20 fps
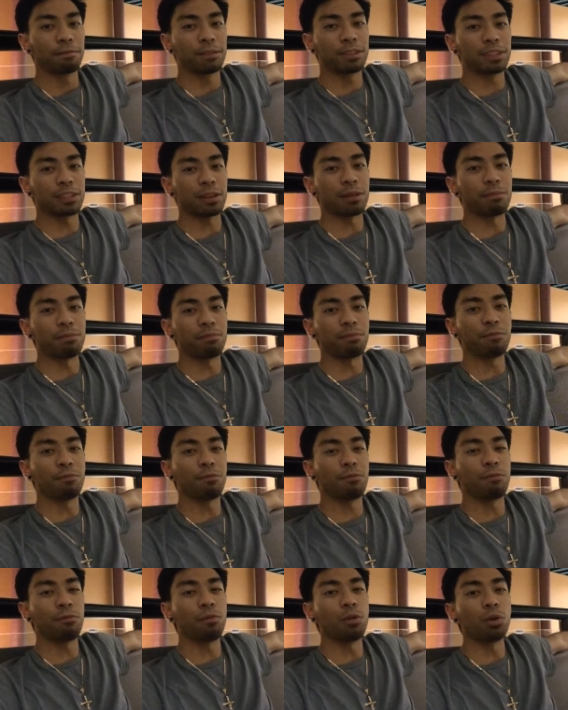some
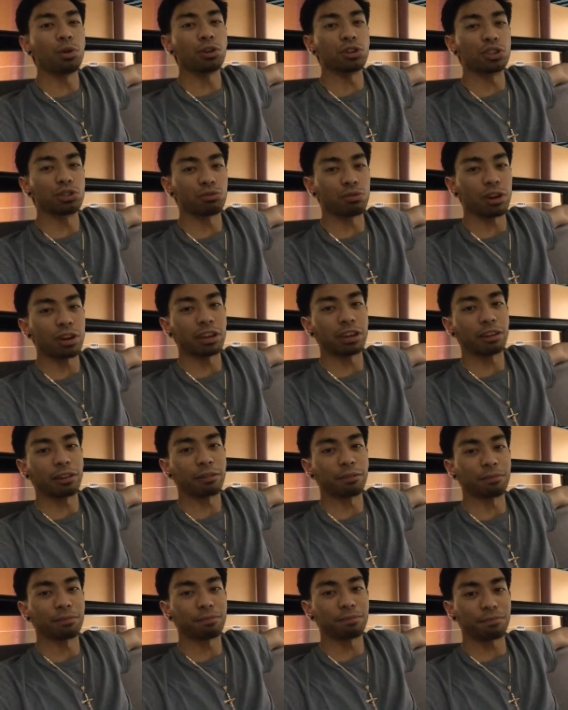force
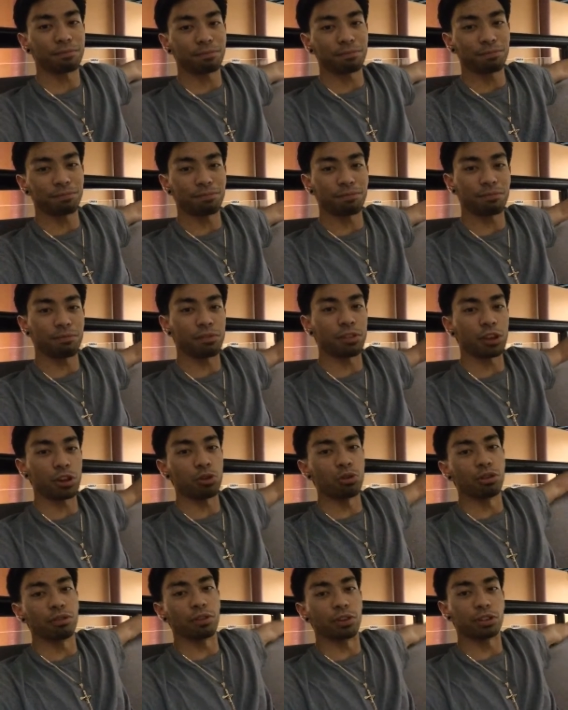running the
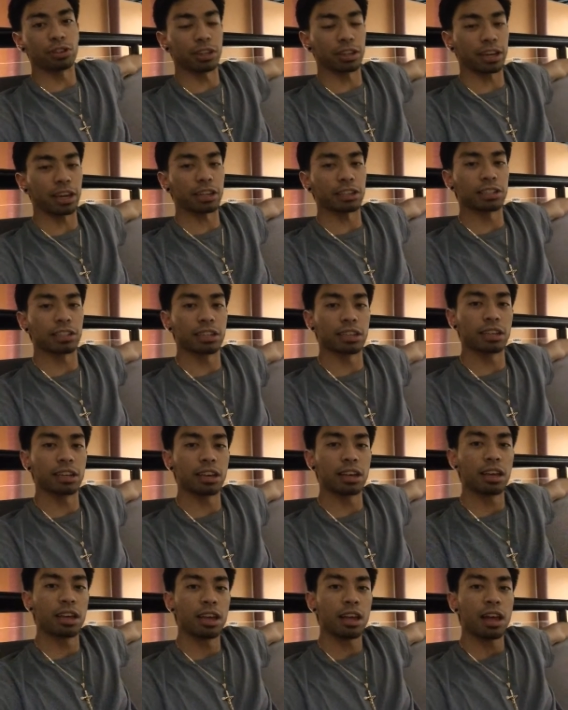universe, I guess.
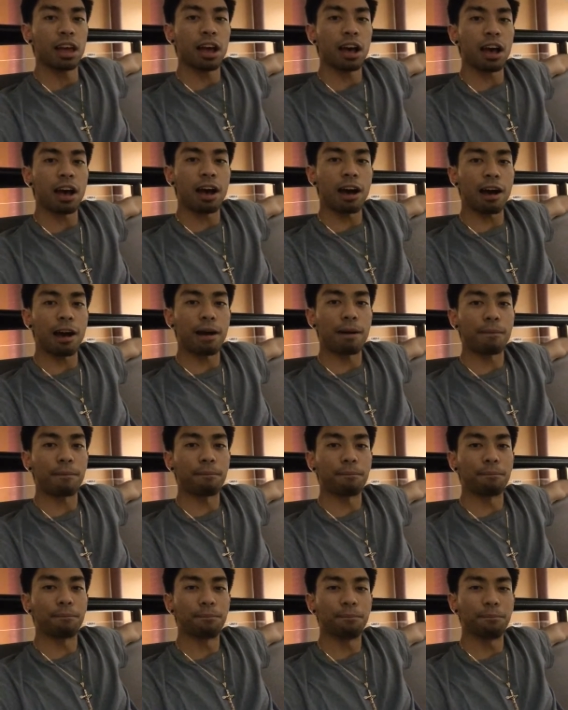
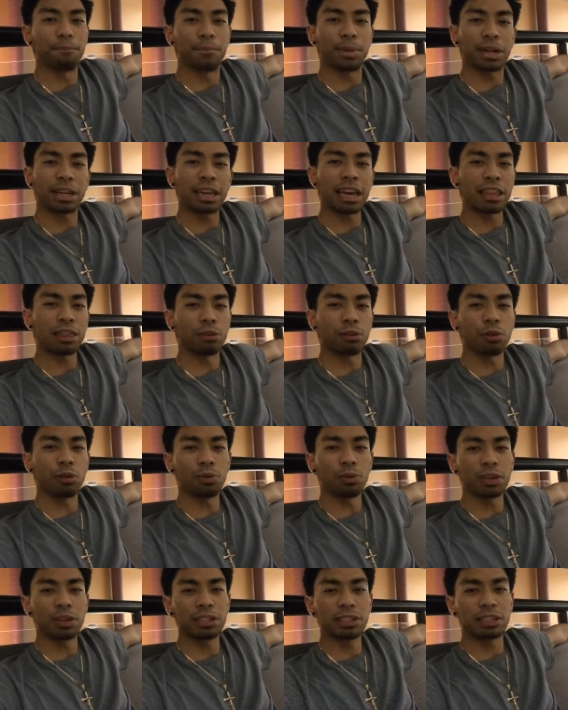But again, there are
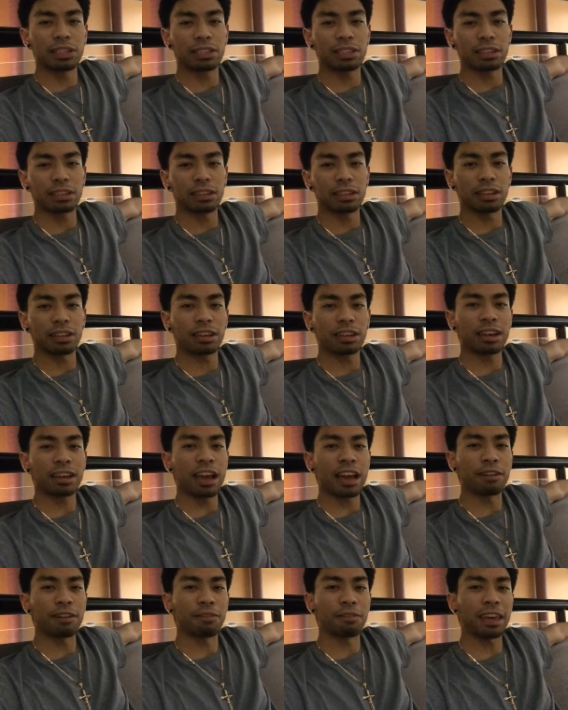always
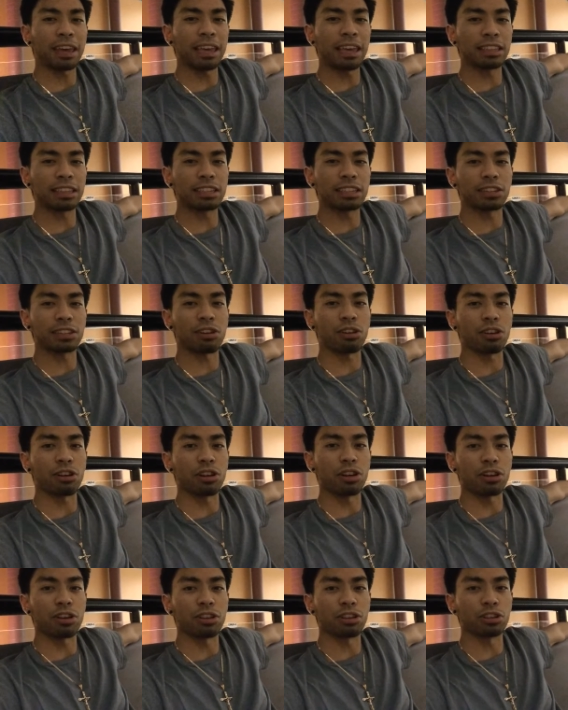kind of hints
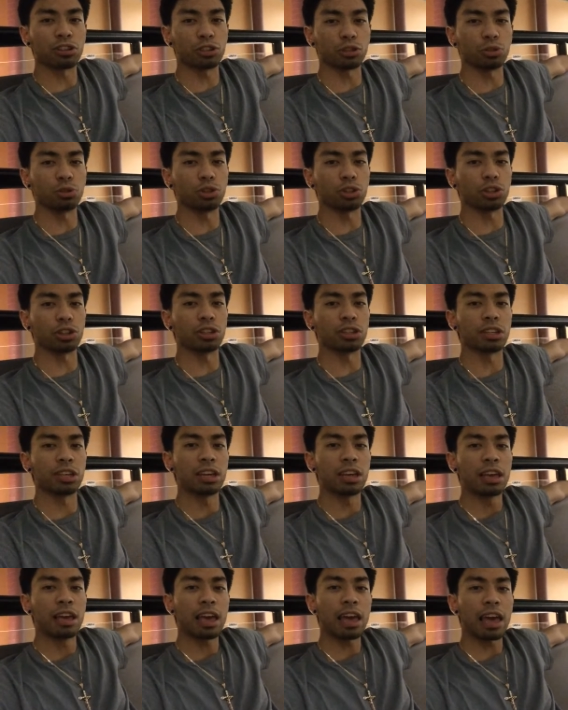on the
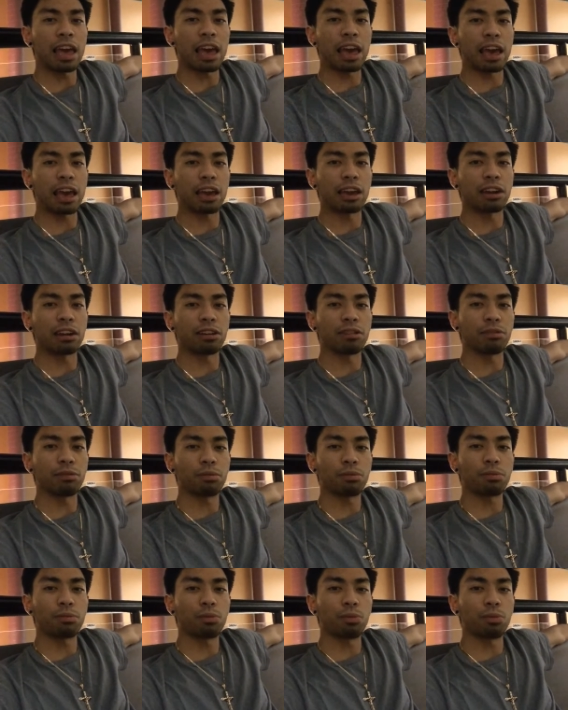solution. And